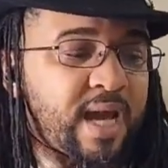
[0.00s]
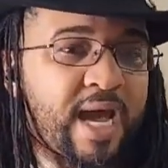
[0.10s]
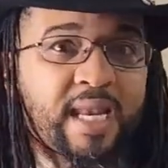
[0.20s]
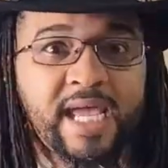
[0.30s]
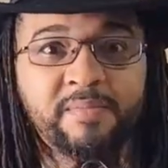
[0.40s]

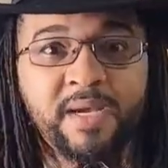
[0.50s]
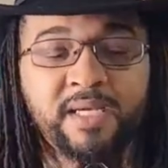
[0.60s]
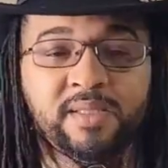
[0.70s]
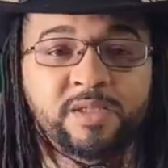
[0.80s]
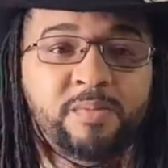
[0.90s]
I like
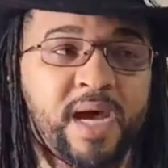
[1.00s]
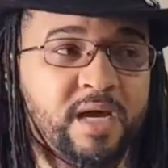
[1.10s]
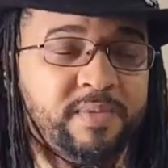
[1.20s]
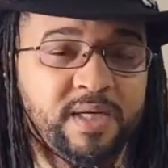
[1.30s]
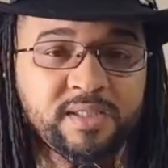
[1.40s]
making this
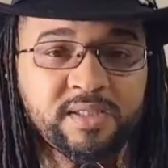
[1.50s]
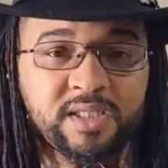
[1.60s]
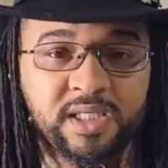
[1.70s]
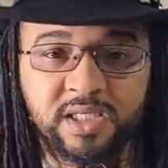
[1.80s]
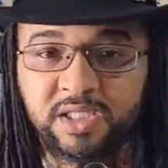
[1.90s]
bag because it's
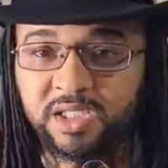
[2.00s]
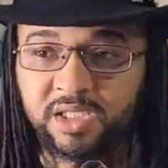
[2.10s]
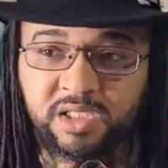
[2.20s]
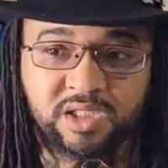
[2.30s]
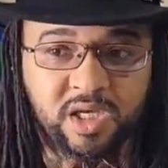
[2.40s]
easy
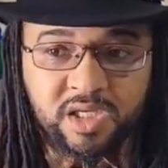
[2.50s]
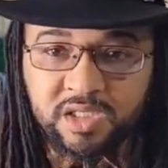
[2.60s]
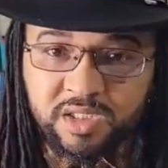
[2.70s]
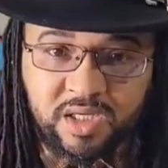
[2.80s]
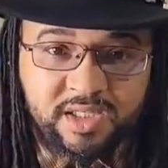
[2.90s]
and
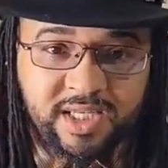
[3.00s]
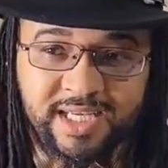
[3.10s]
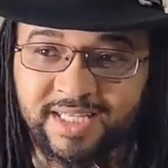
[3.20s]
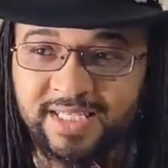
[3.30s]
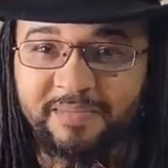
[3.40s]
it's an
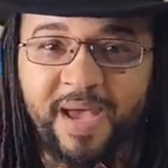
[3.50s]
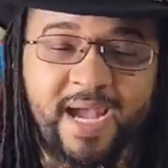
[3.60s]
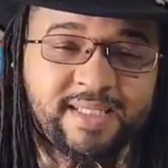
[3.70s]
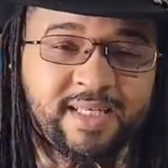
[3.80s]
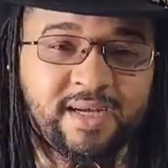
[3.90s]
easy
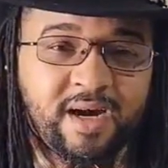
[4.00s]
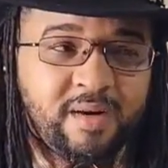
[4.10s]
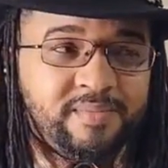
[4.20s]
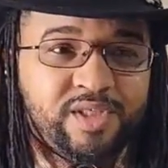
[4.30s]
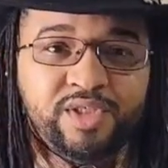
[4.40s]
bag
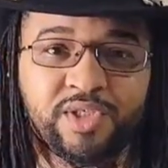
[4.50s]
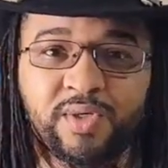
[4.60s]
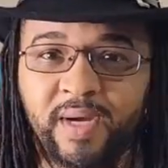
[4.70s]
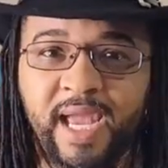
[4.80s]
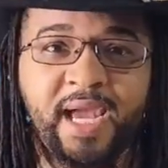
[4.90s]
to
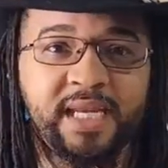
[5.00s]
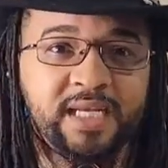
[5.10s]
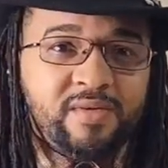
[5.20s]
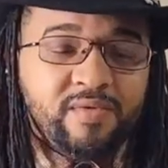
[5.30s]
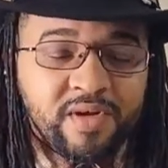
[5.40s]
sew and
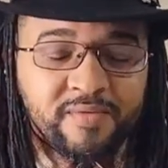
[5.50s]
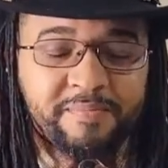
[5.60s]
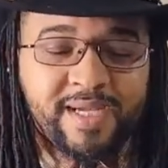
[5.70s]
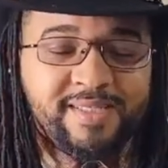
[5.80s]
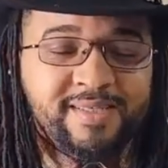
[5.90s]
get rid of,
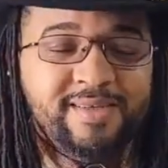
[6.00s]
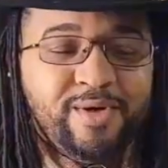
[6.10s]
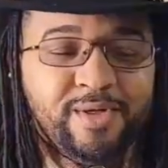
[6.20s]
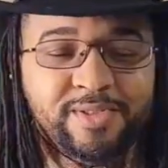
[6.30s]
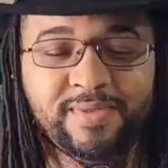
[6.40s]
basically,
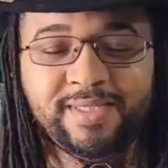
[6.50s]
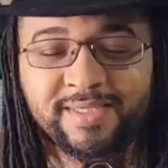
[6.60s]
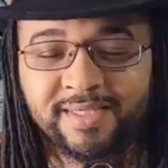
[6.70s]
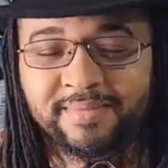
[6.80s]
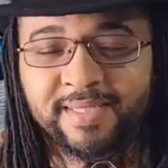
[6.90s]
also at the
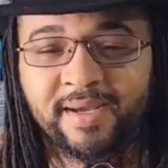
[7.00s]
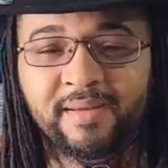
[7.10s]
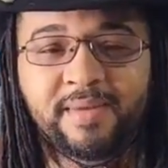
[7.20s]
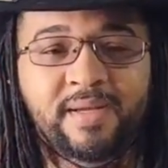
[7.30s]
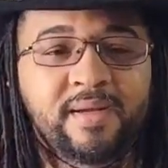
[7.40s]
same time.